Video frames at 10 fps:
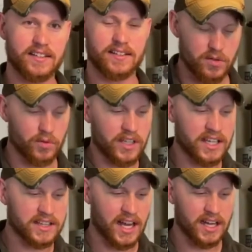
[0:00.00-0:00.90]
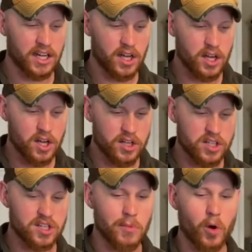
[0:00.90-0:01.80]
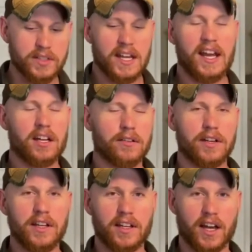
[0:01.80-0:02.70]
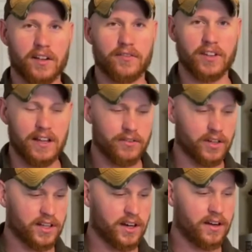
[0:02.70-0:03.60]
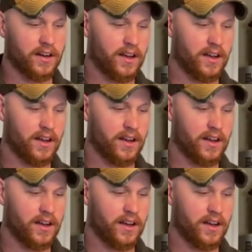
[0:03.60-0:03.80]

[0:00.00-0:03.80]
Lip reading: You really get that smoked hickory kind of flavor in there,